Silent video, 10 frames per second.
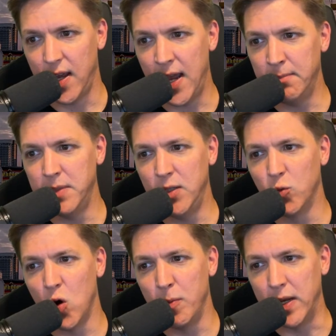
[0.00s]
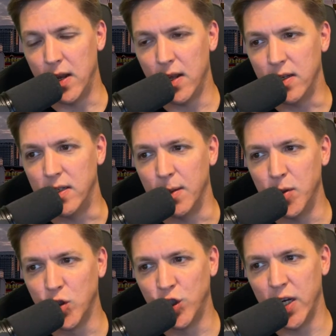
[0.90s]
MD Roman
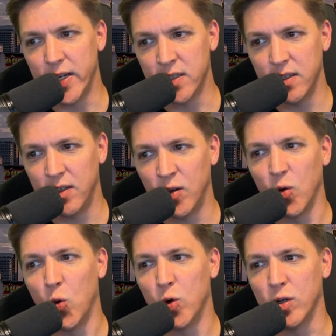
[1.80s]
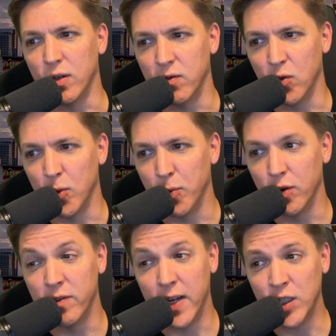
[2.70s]
double checked your order for
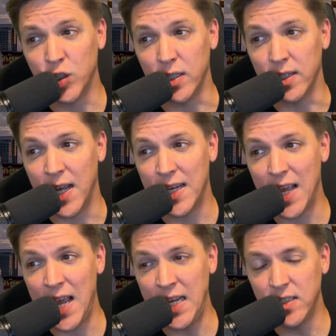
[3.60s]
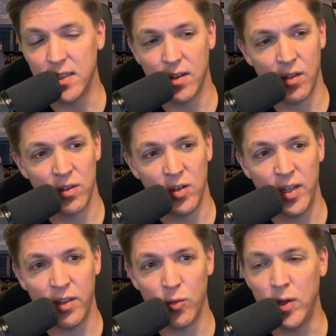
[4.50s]
perfection at
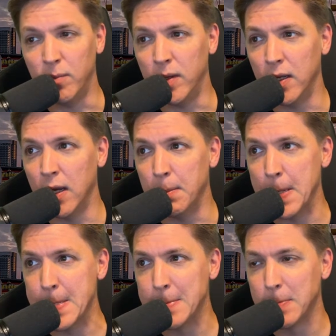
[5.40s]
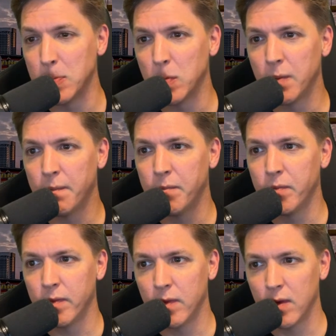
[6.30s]
8:33 p.m.
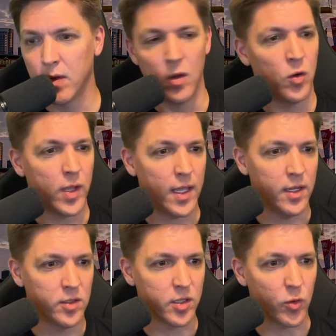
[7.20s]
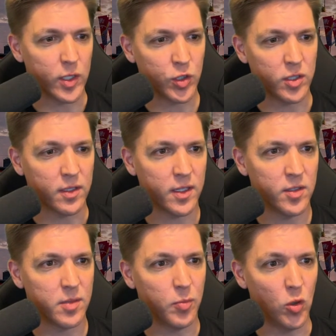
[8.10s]
Okay, here's a question.
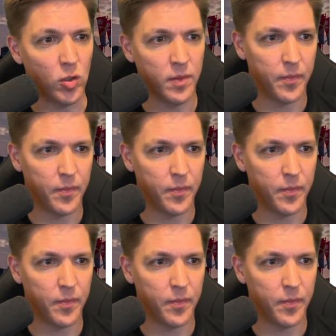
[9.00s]
Here's a poll.